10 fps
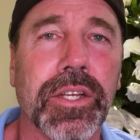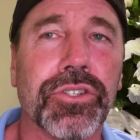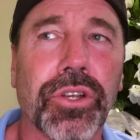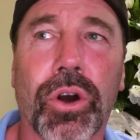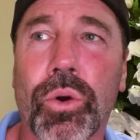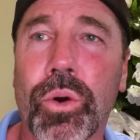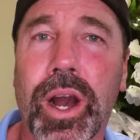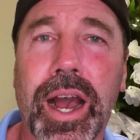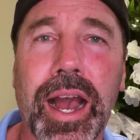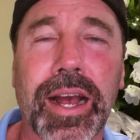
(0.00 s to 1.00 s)

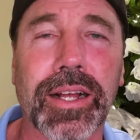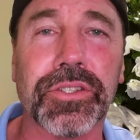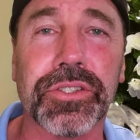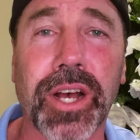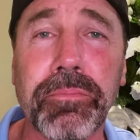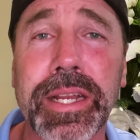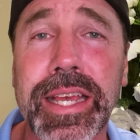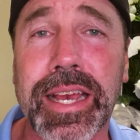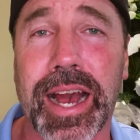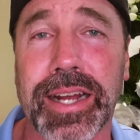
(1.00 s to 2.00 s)
So somebody
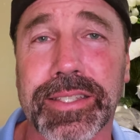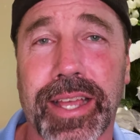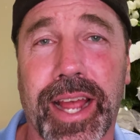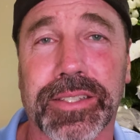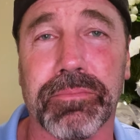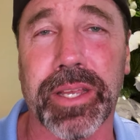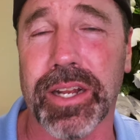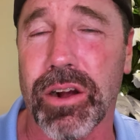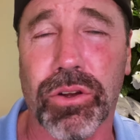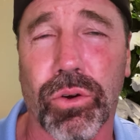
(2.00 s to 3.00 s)
contacted me, and
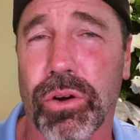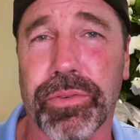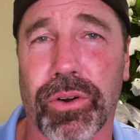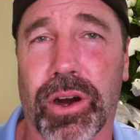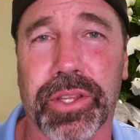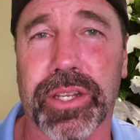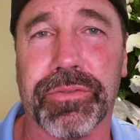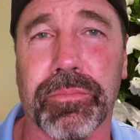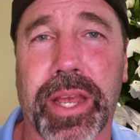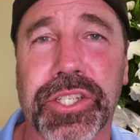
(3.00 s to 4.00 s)
I'll go over all the
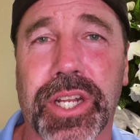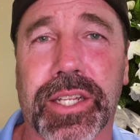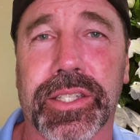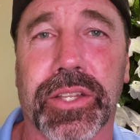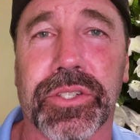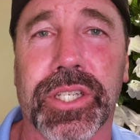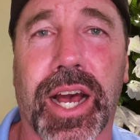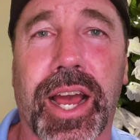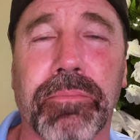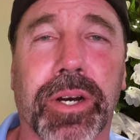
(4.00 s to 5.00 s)
information at another
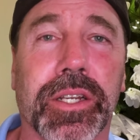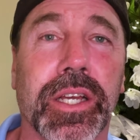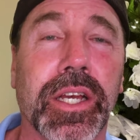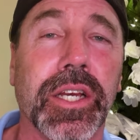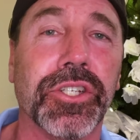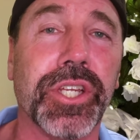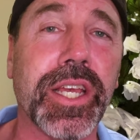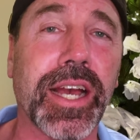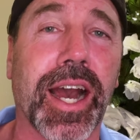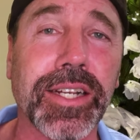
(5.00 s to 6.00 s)
time, but she
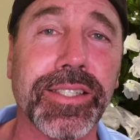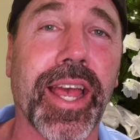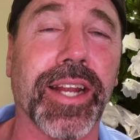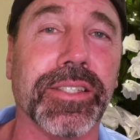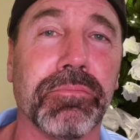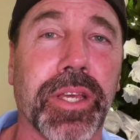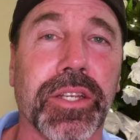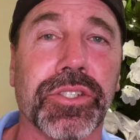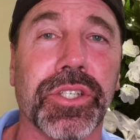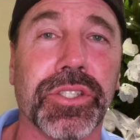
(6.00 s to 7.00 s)
contacted me
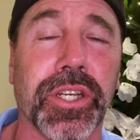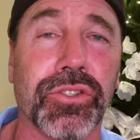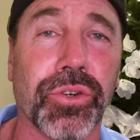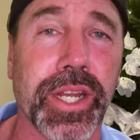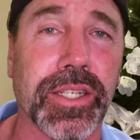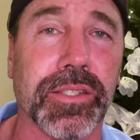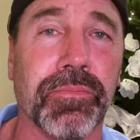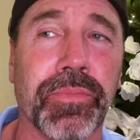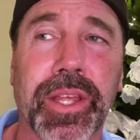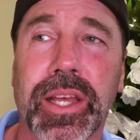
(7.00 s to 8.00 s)
and she said,
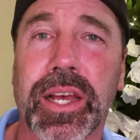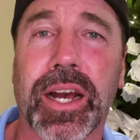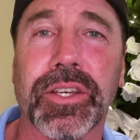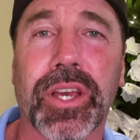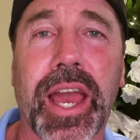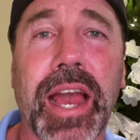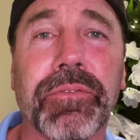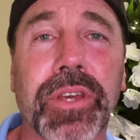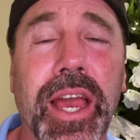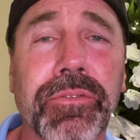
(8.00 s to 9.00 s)
Drayton,
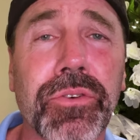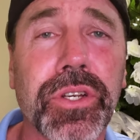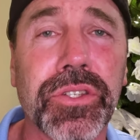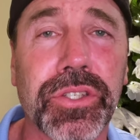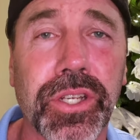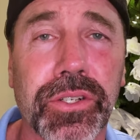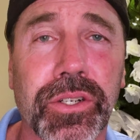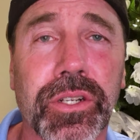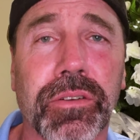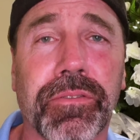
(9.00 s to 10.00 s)
have you
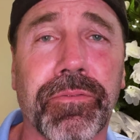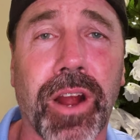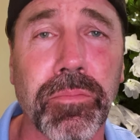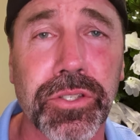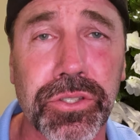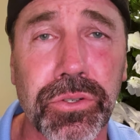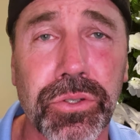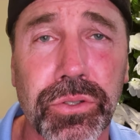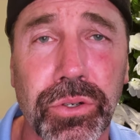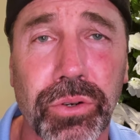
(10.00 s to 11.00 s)
considered
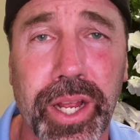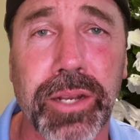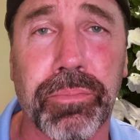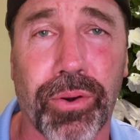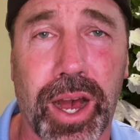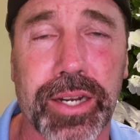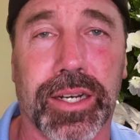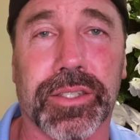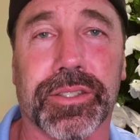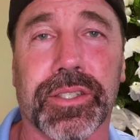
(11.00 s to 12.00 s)
pharmaceutical grade
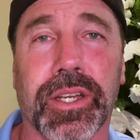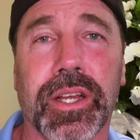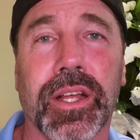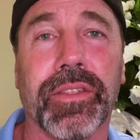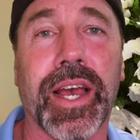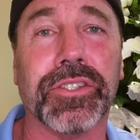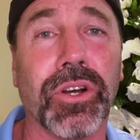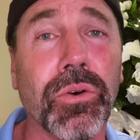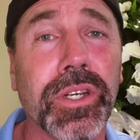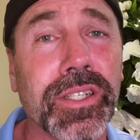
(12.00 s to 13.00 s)
products that
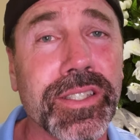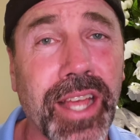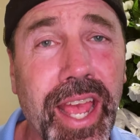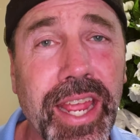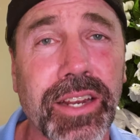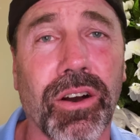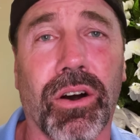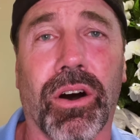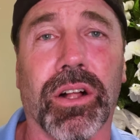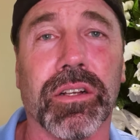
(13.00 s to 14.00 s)
don't contain
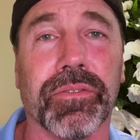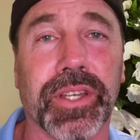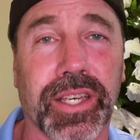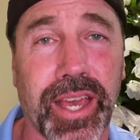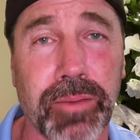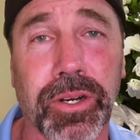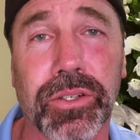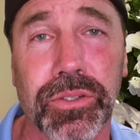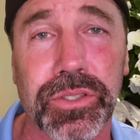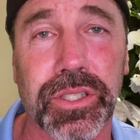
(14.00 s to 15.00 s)
all of the
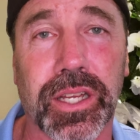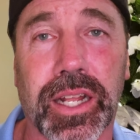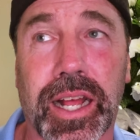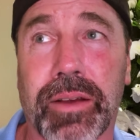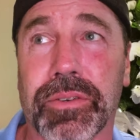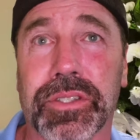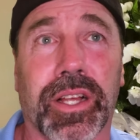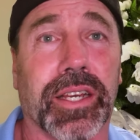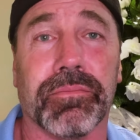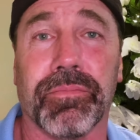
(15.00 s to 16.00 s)
chemicals? And I was
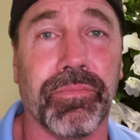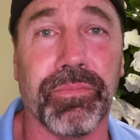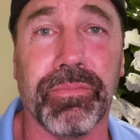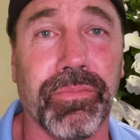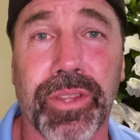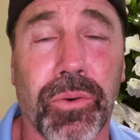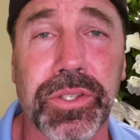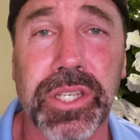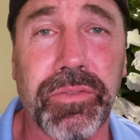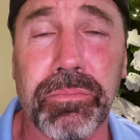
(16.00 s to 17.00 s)
like, no
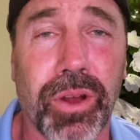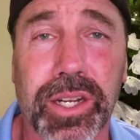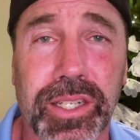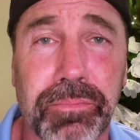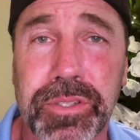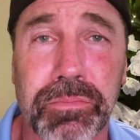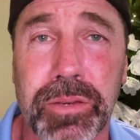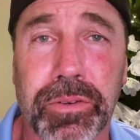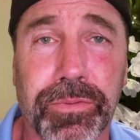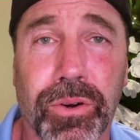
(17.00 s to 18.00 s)
one's even brought it up to me
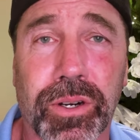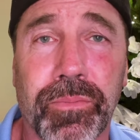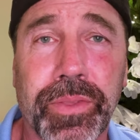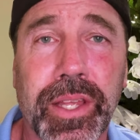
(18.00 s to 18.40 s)
before.